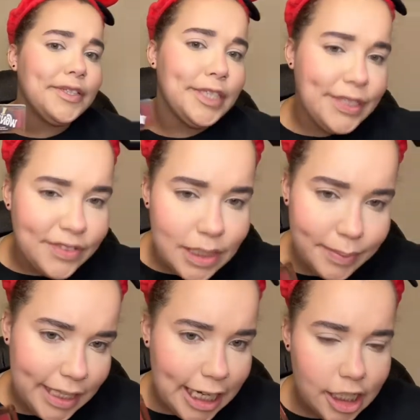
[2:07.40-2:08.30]
So for the
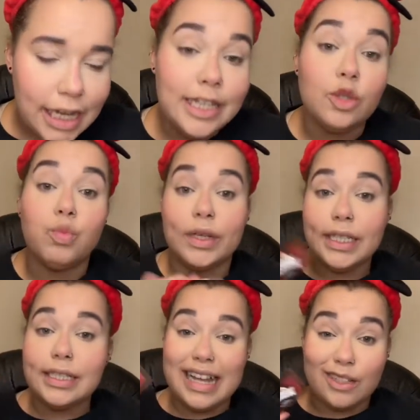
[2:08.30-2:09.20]
blush, it
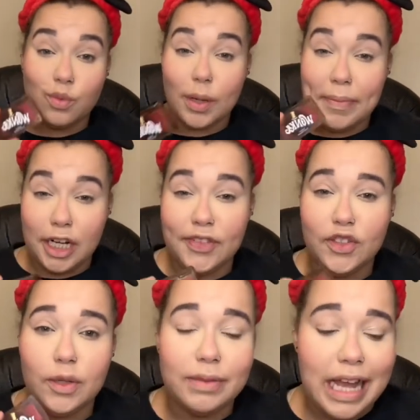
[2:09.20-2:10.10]
really does work better if
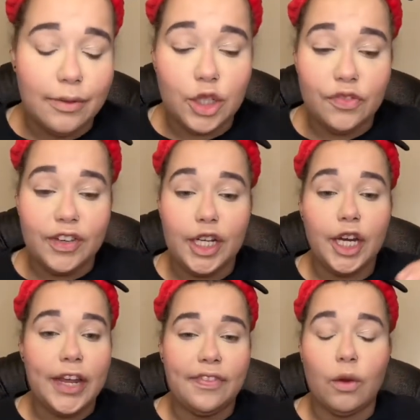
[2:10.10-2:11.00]
you apply with your
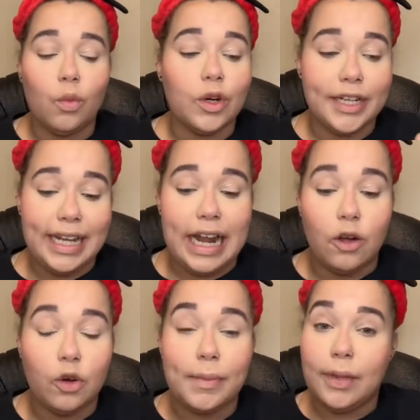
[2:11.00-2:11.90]
finger and then work it
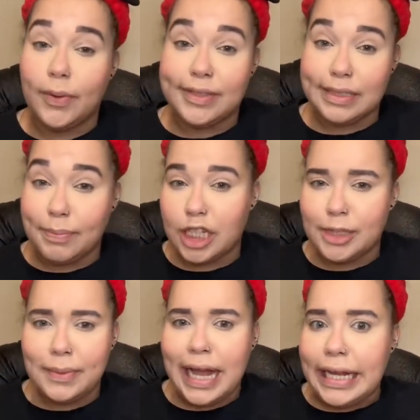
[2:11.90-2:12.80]
out or maybe a
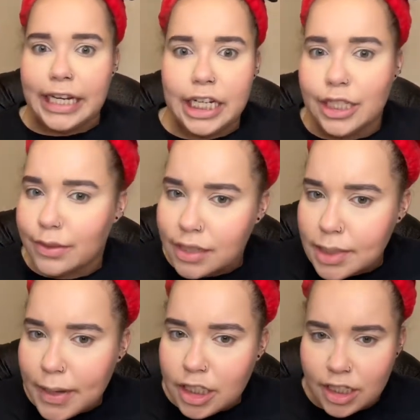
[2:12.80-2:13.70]
sponge, but I didn't use a
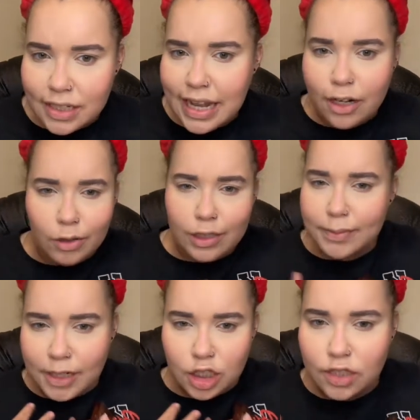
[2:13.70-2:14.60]
sponge because I don't use
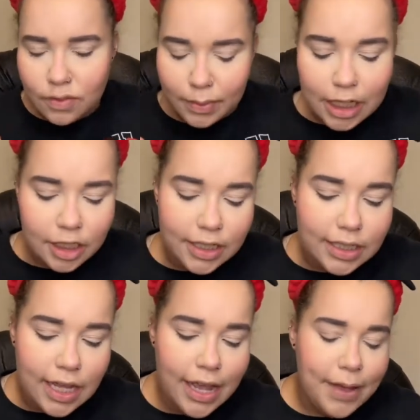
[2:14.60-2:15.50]
sponges for
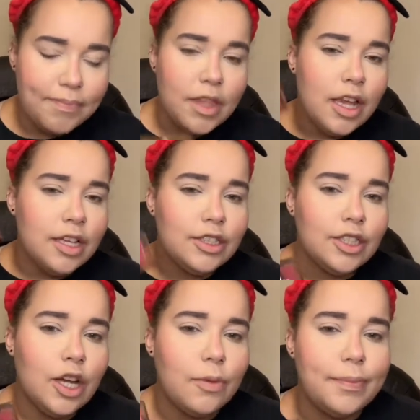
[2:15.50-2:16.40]
blushes.
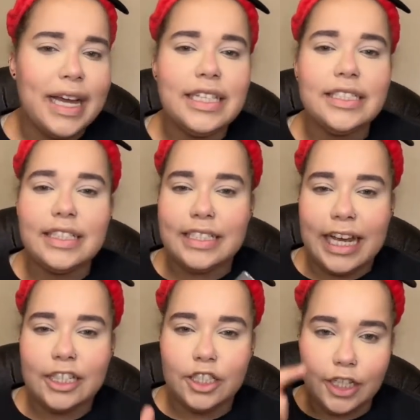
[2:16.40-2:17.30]
So because of the
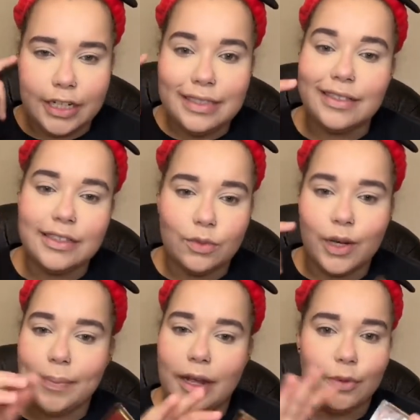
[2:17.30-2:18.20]
texture, it does
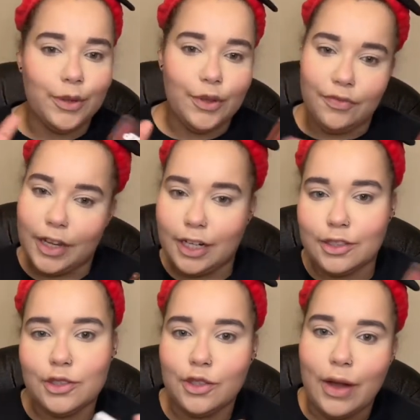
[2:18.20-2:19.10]
work better with your
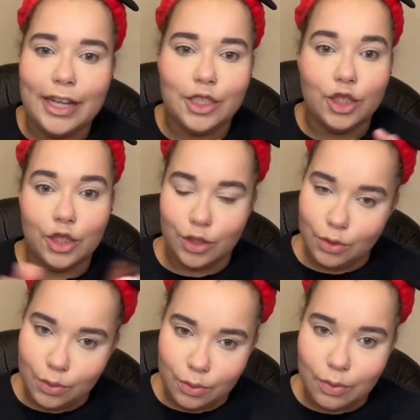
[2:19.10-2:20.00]
fingers. So I
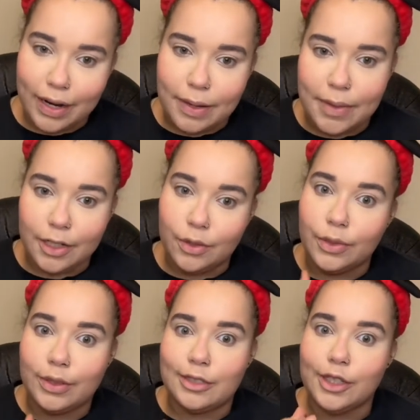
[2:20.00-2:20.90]
do recommend you
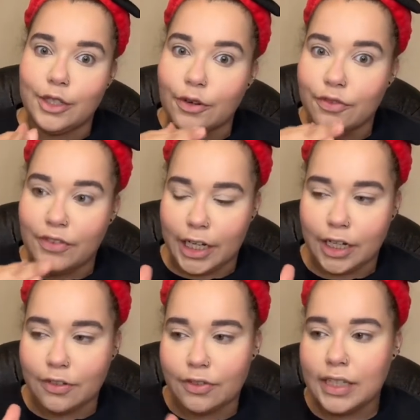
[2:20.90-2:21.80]
using your
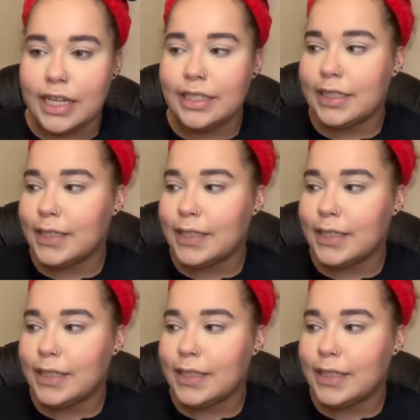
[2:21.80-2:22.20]
finger for this.